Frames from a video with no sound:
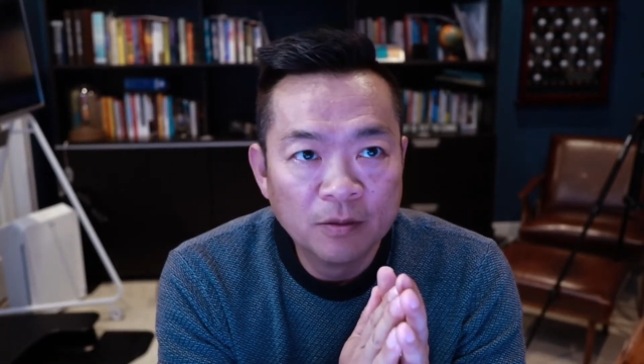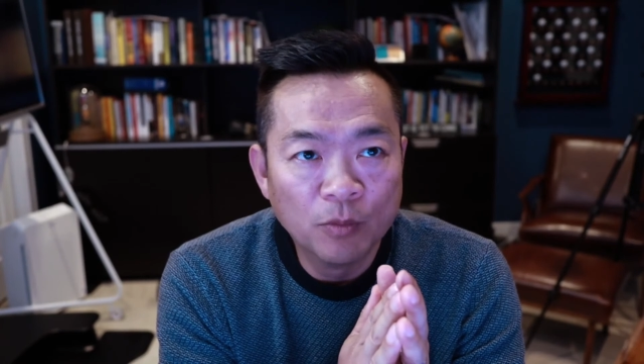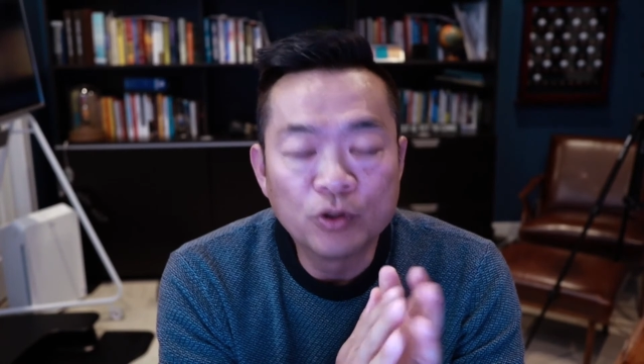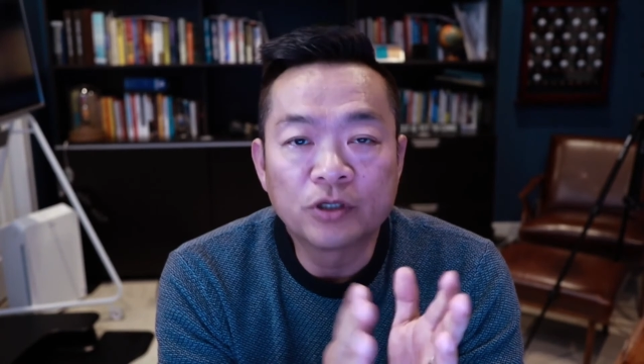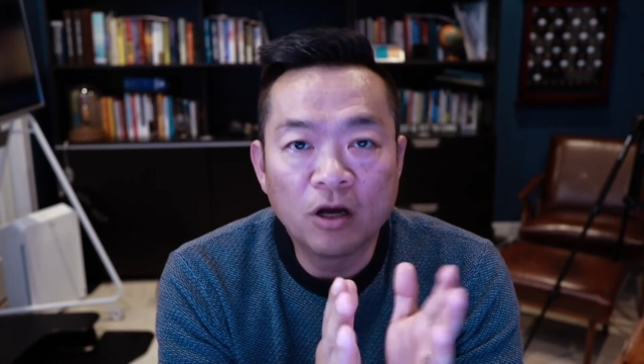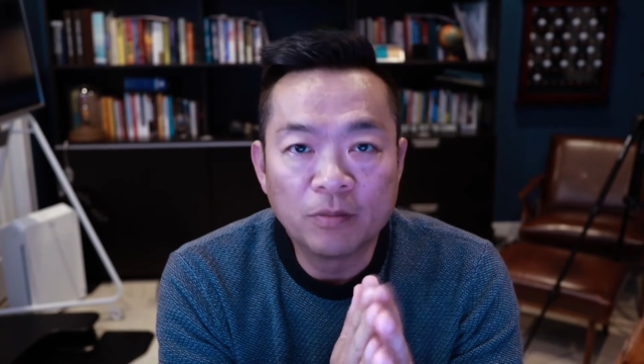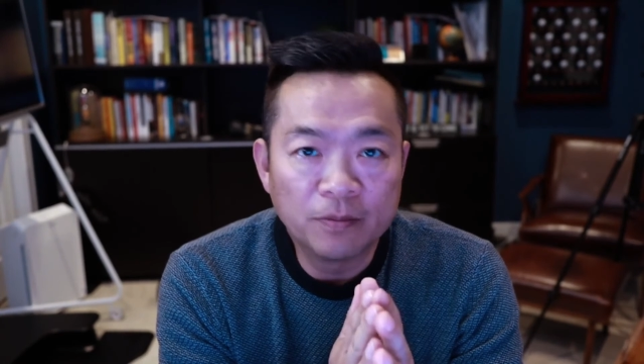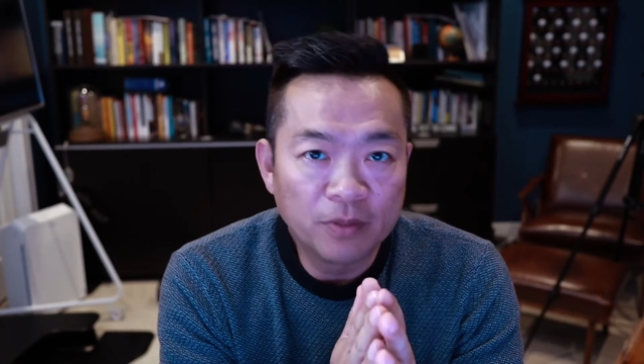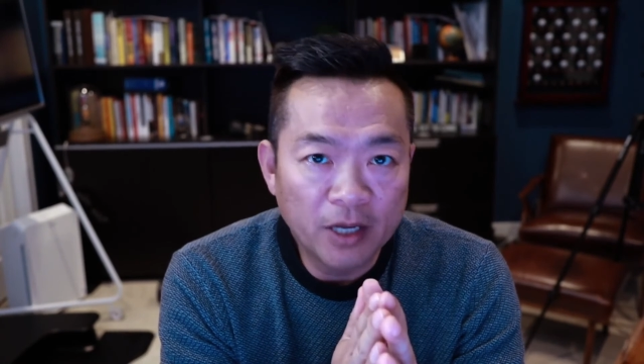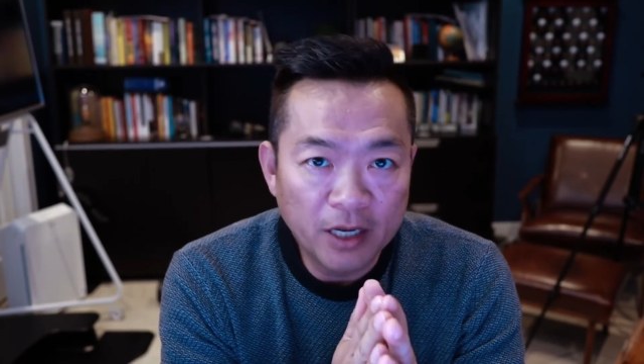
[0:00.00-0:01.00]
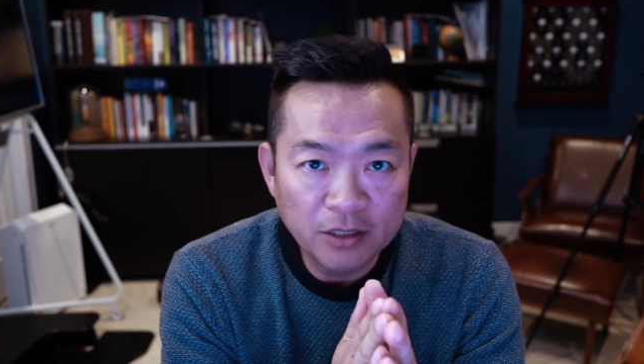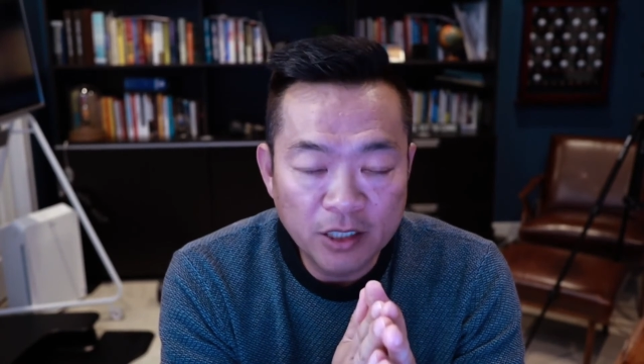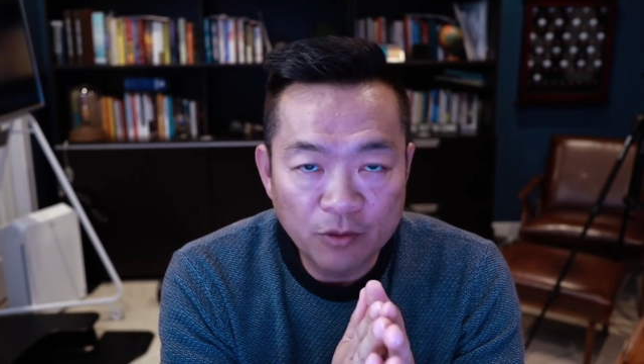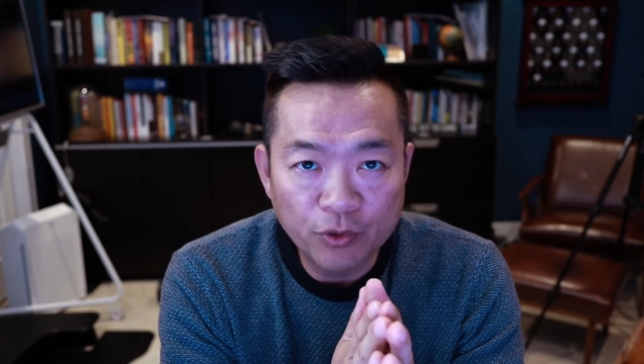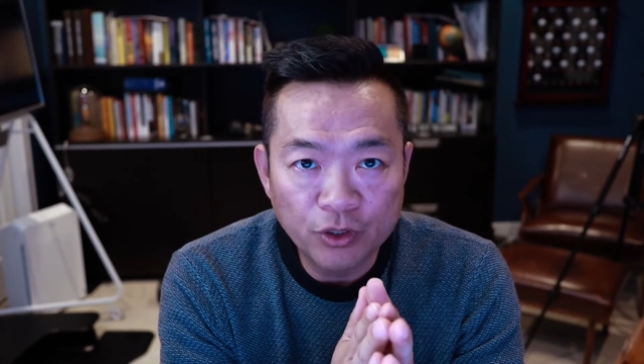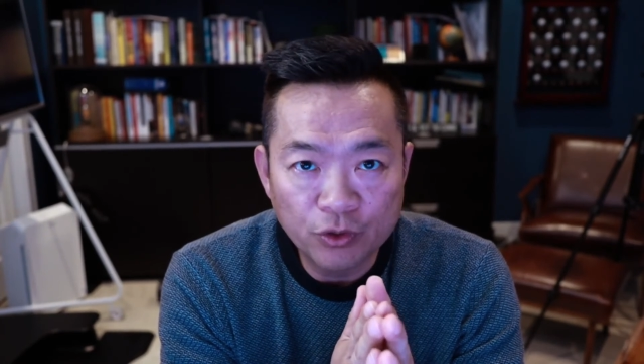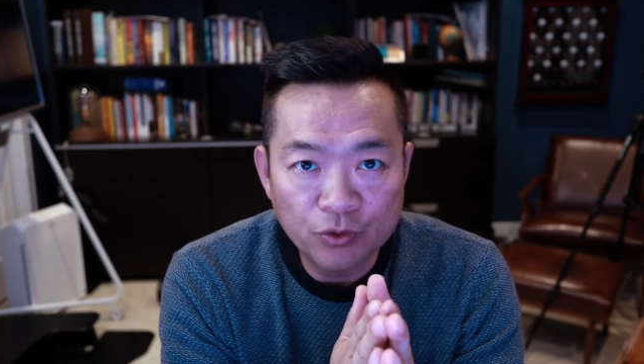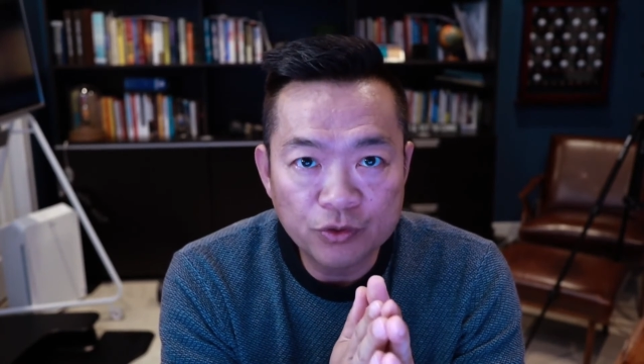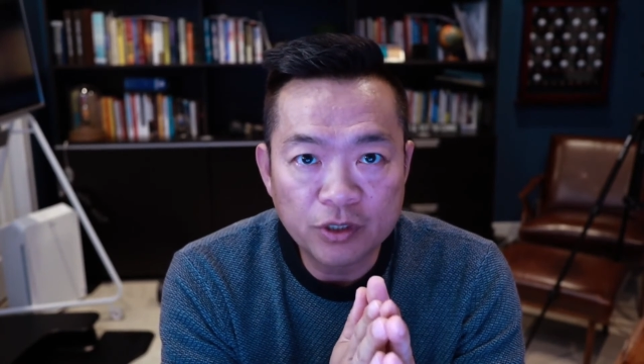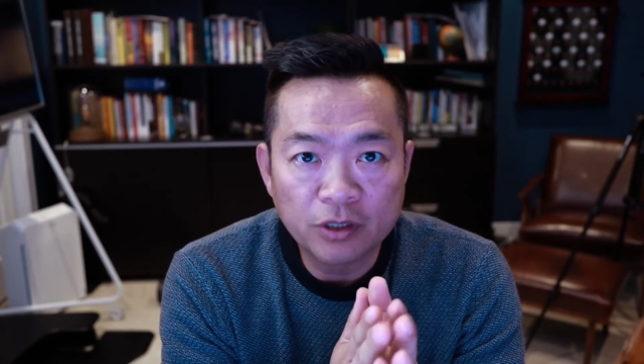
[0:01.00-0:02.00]
most common blades that we
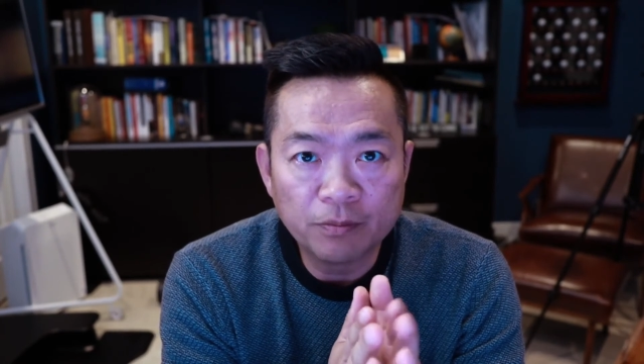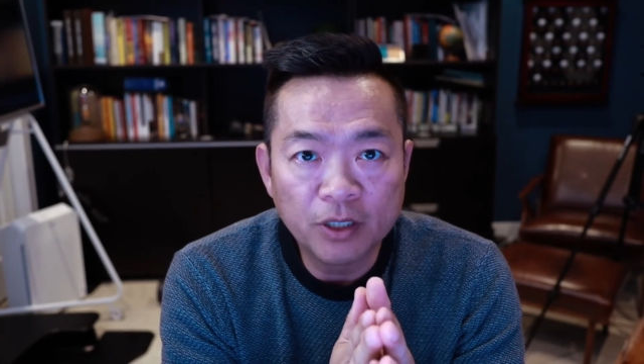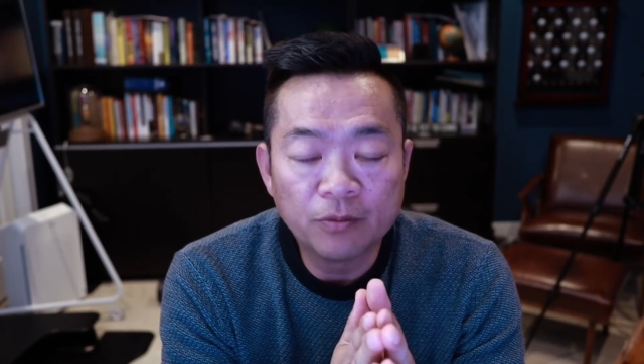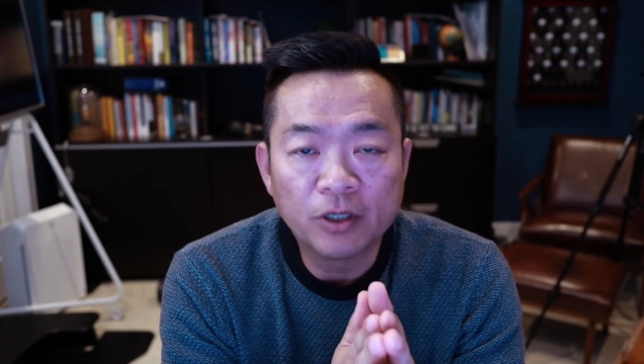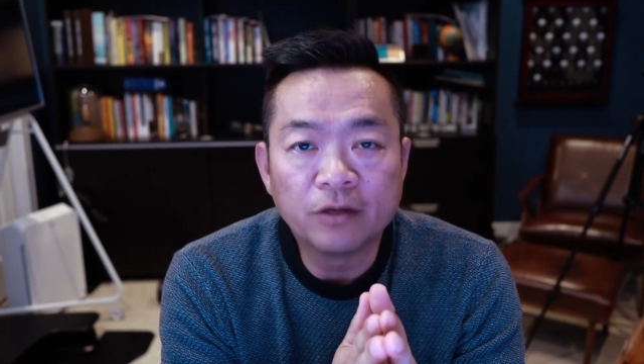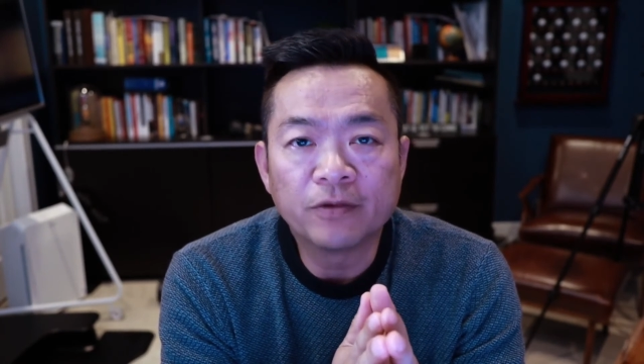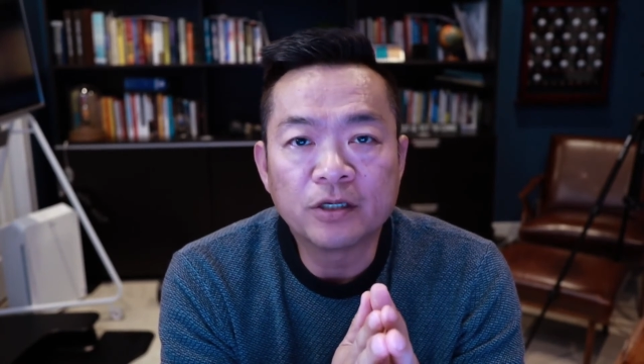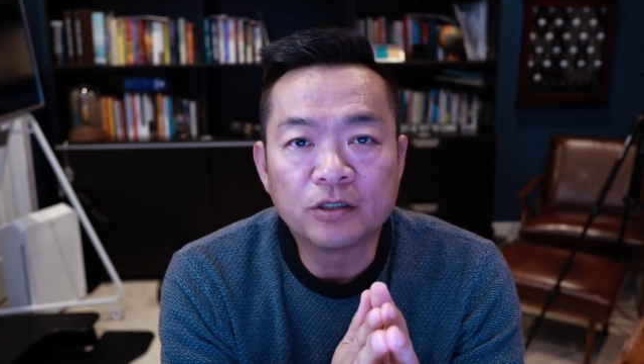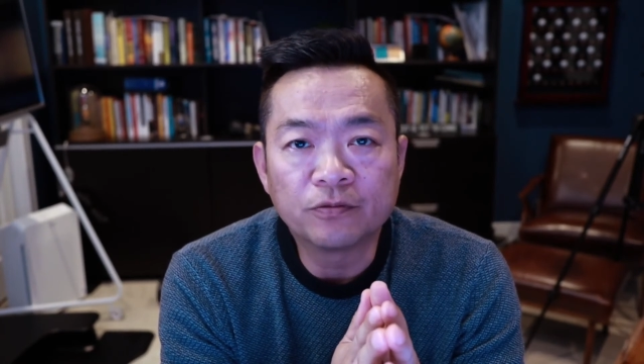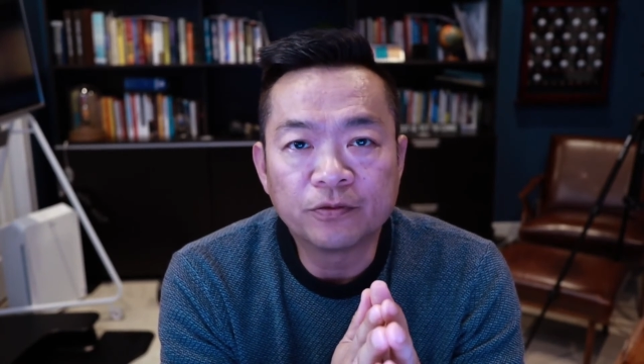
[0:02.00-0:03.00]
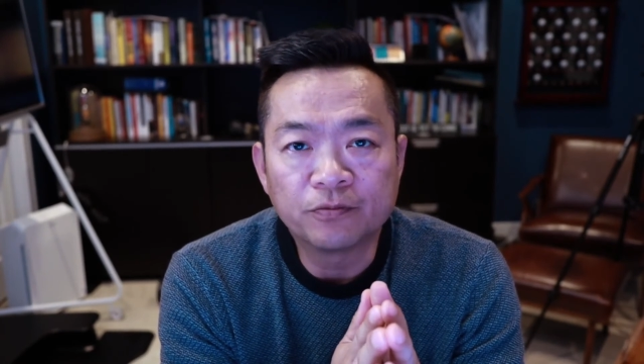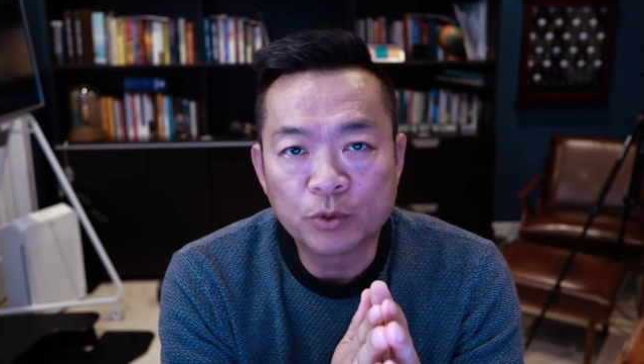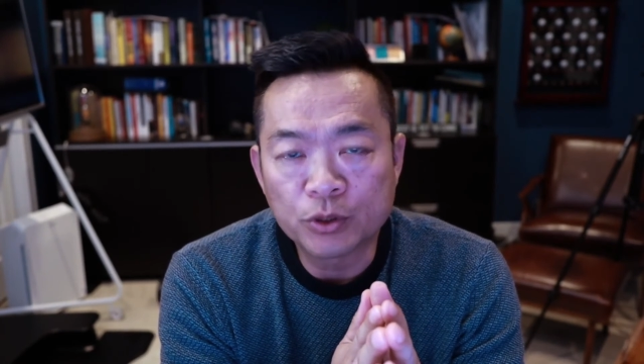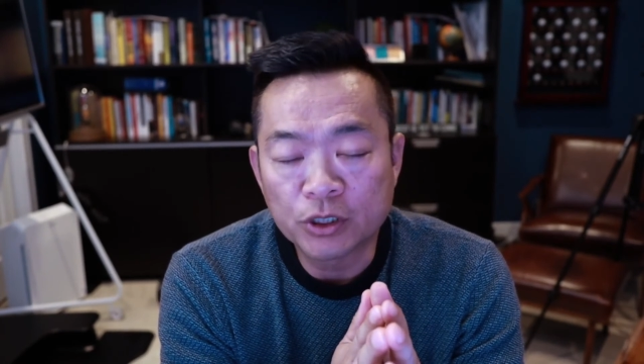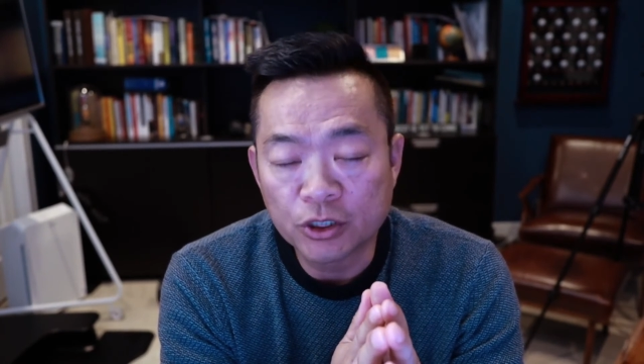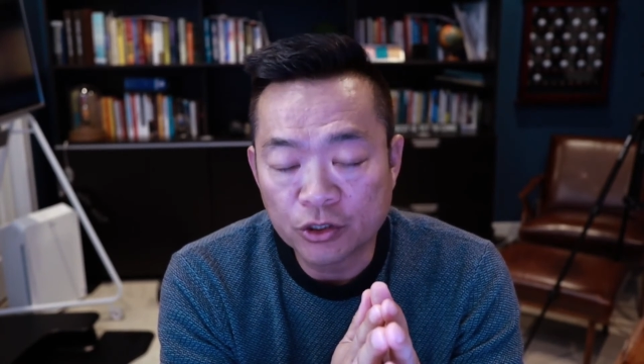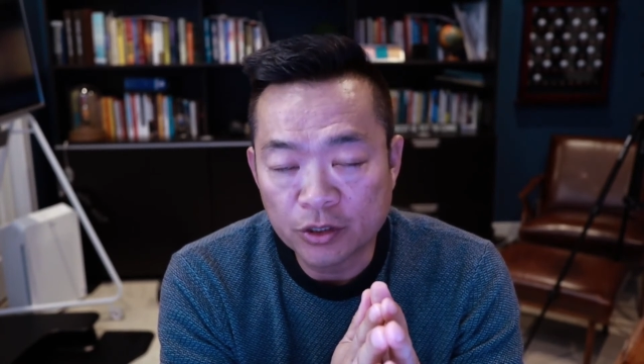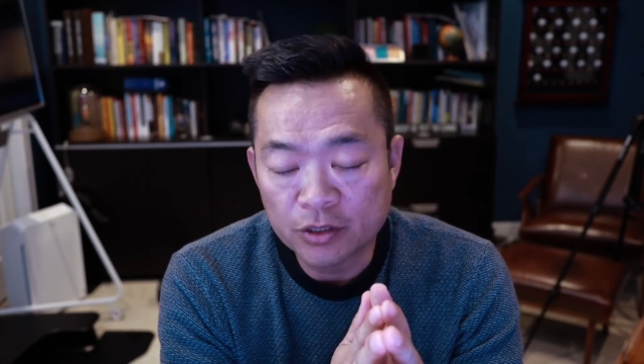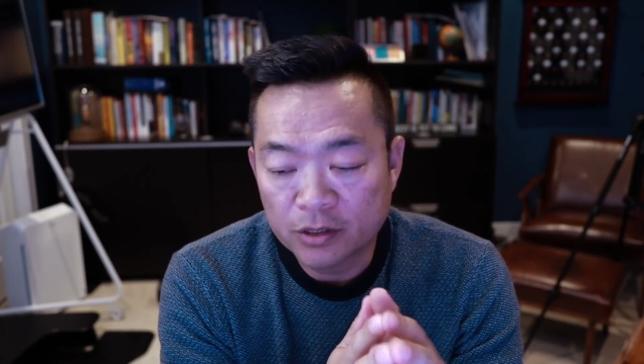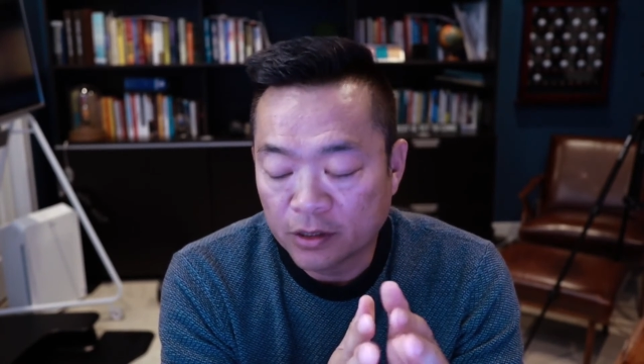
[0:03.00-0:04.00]
use in a minimally invasive
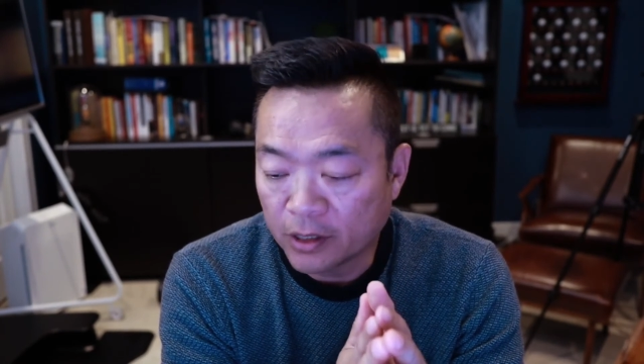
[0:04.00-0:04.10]
procedures.